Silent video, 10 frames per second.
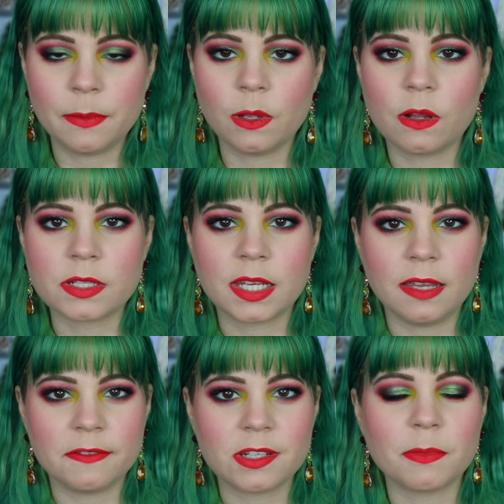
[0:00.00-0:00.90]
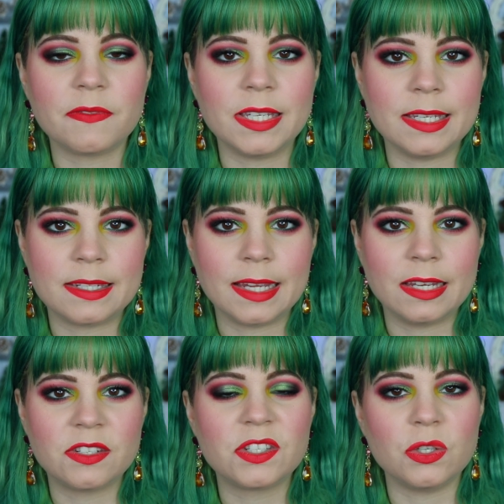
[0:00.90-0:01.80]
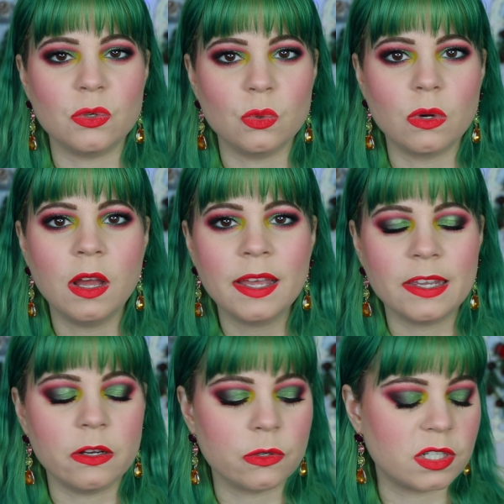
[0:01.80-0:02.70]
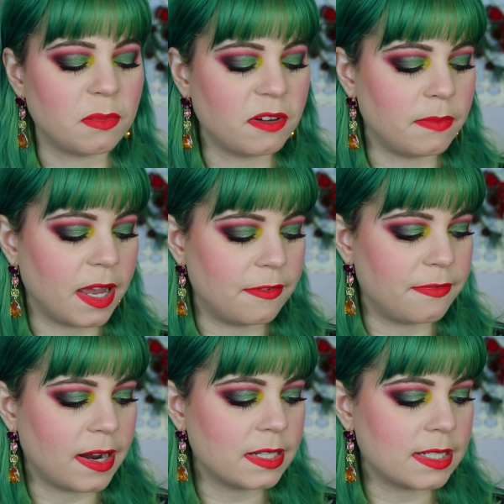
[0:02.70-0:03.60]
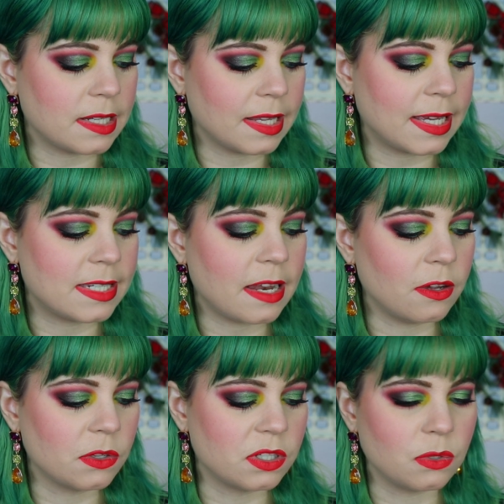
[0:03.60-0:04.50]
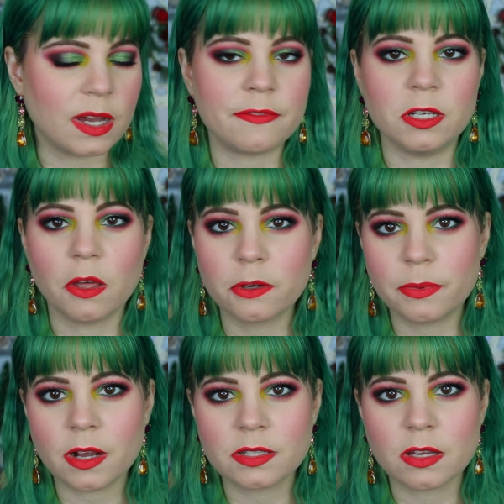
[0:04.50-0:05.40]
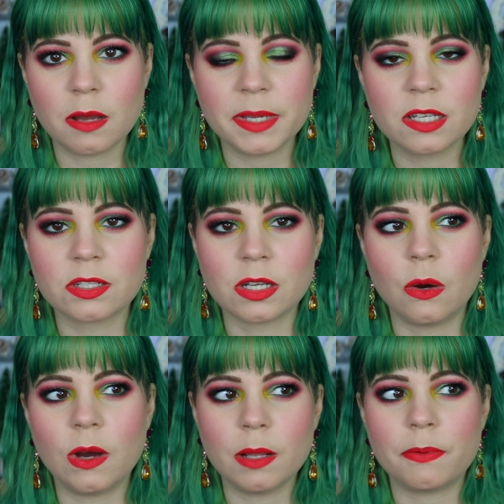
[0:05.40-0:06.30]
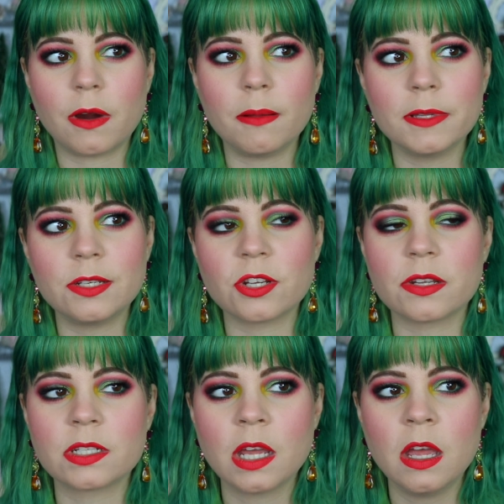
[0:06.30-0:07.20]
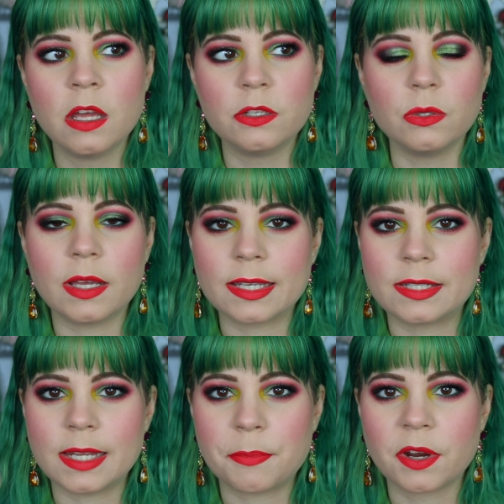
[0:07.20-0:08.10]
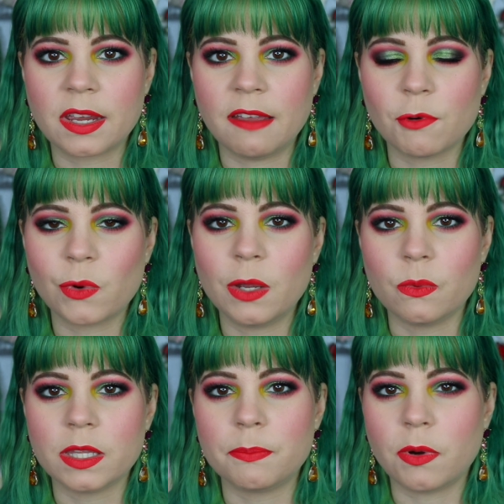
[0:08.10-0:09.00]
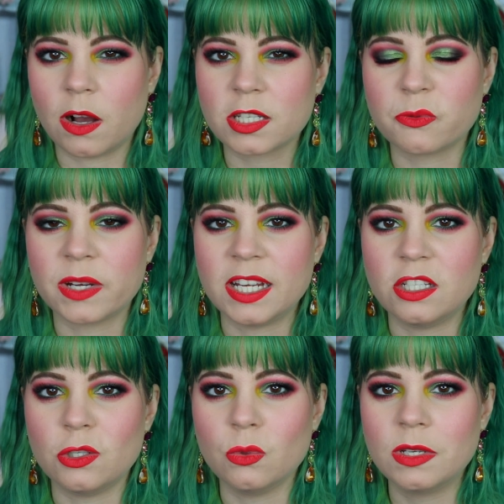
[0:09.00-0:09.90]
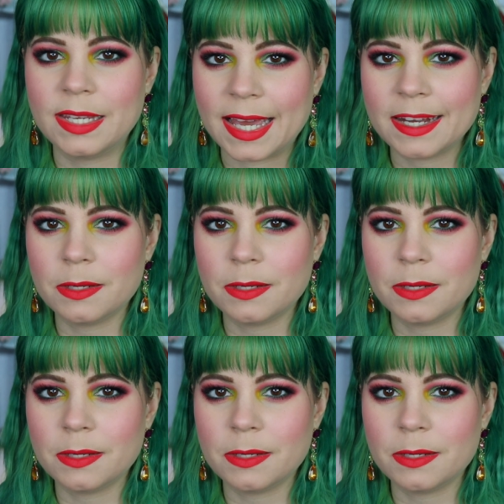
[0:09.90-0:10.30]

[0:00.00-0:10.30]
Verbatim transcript: I will also give some of these things to, you know, some of my friends. And like I said, I also do have another box coming, so I'll probably just do like a separate giveaway with the box when I do get